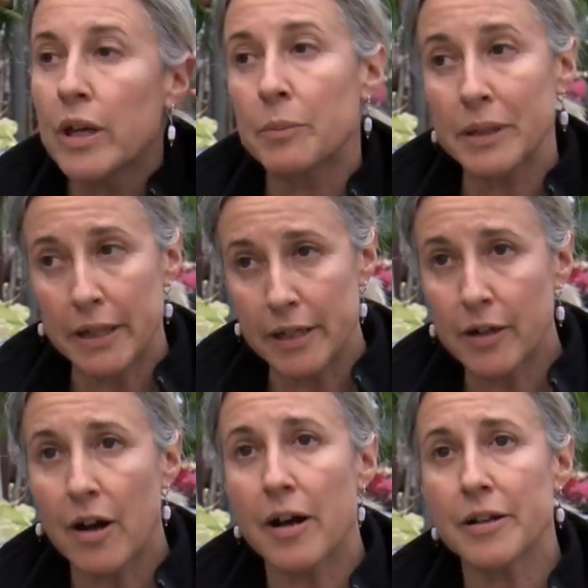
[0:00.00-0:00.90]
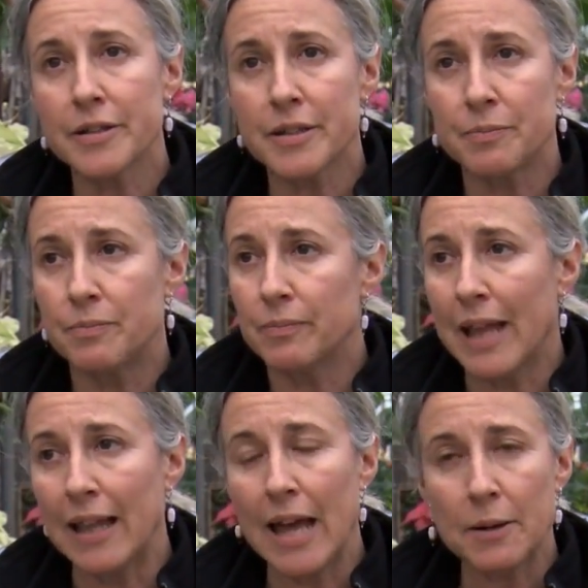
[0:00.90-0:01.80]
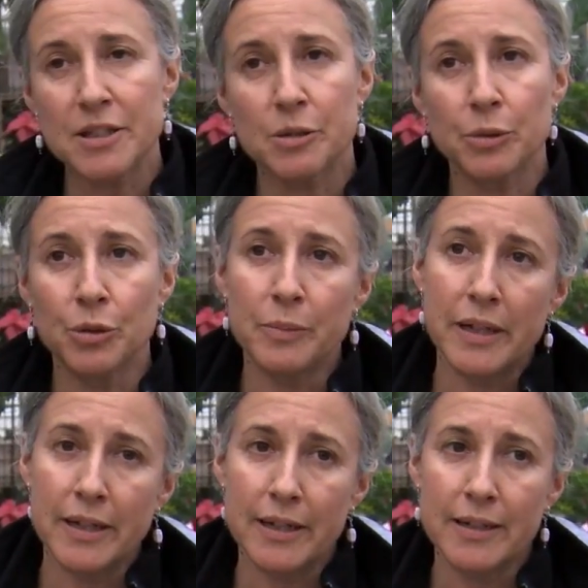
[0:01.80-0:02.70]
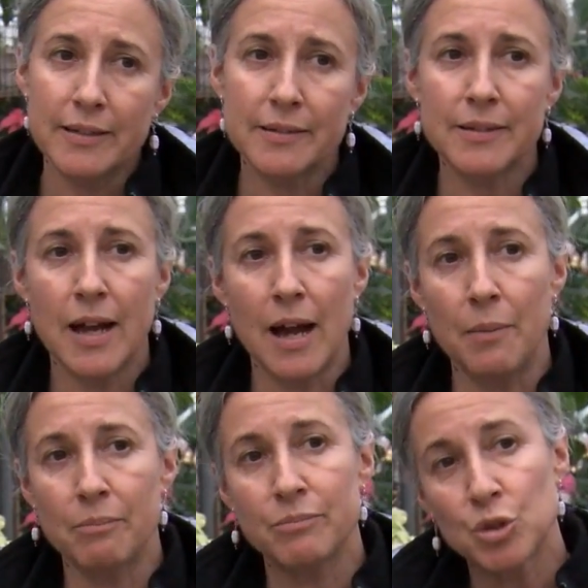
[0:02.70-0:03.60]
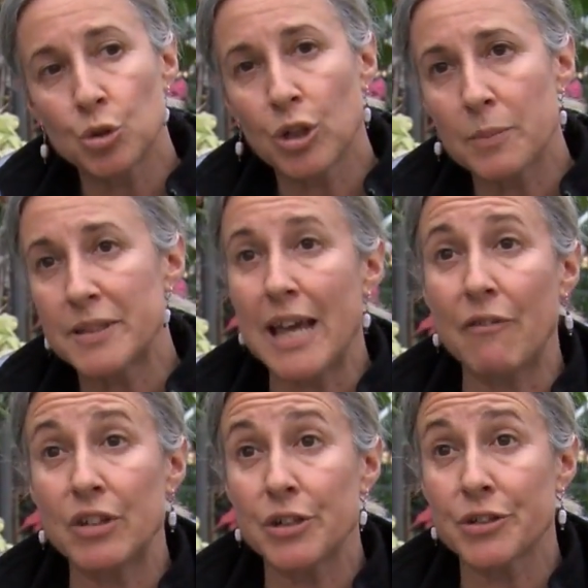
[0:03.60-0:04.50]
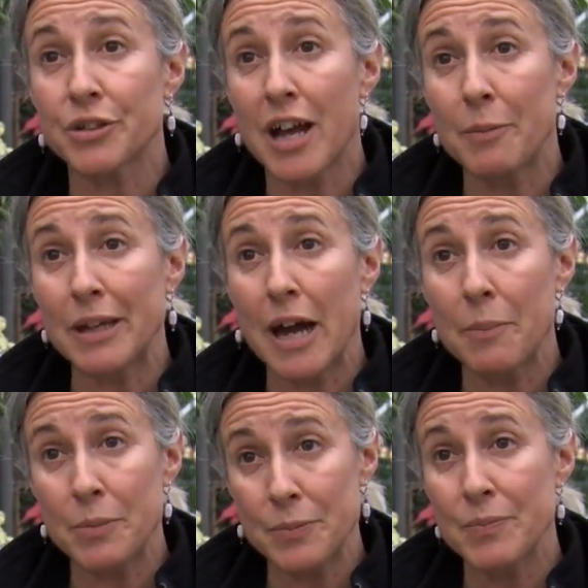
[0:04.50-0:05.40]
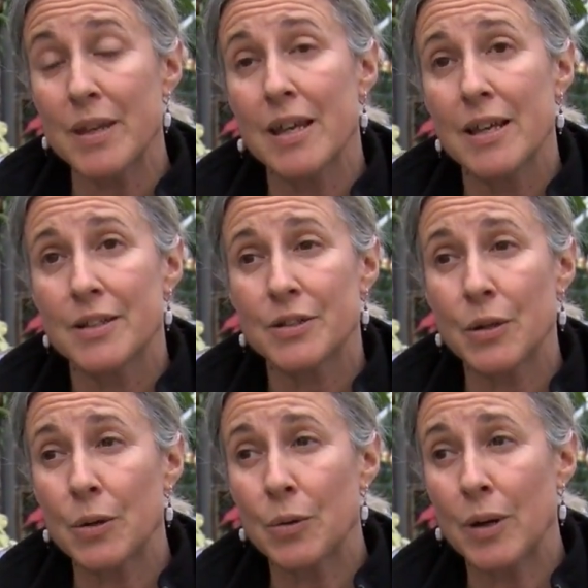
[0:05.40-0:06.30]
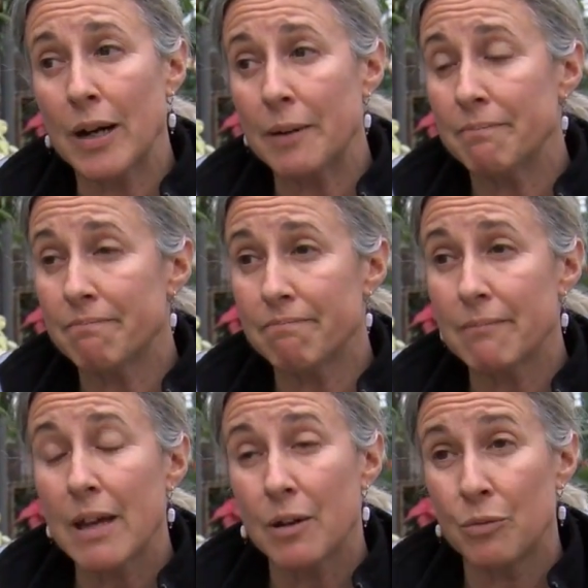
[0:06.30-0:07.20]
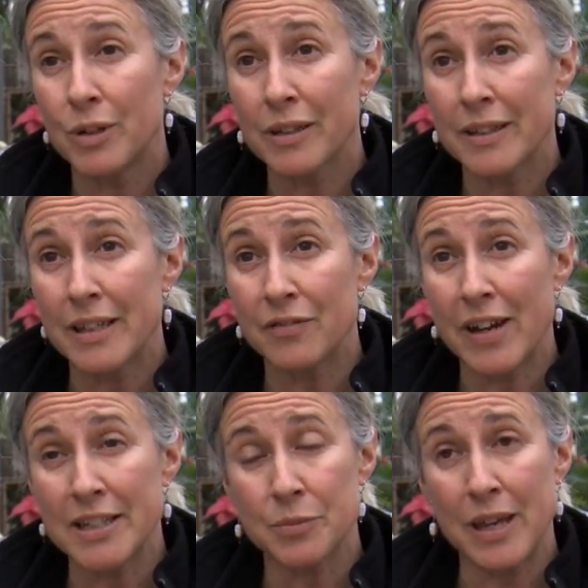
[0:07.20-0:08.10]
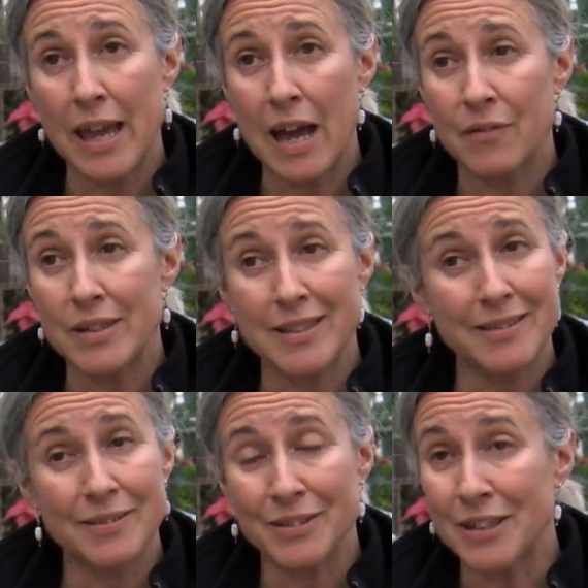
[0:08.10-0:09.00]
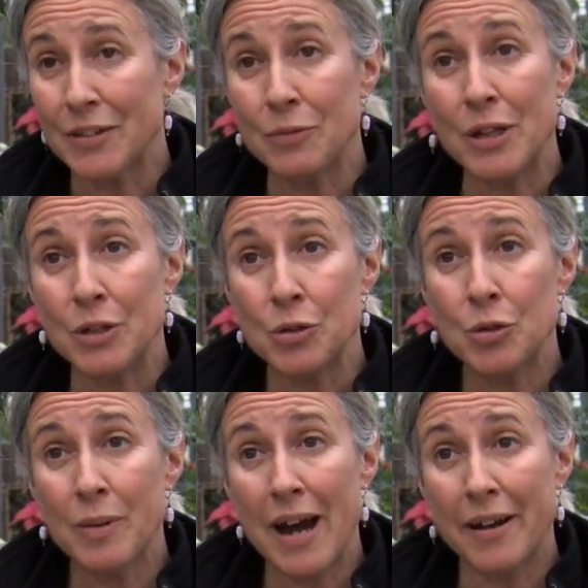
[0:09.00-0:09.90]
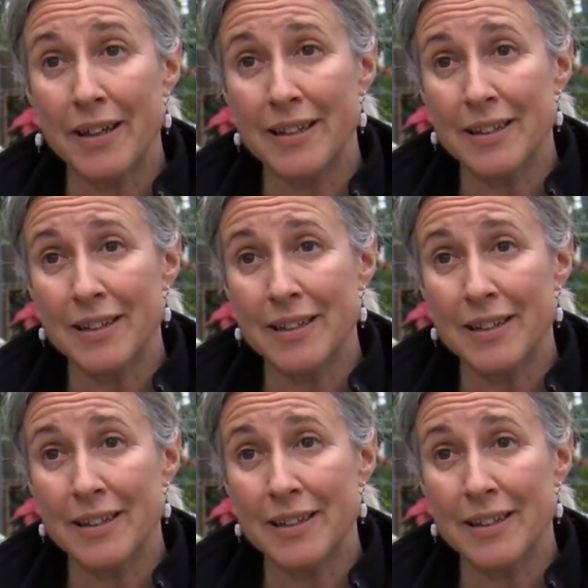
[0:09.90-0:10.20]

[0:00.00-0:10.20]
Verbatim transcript: We have been getting calls. Lilacs are blooming, tulips, daffodils are coming up. So really the advice we have is there's nothing we can do about it.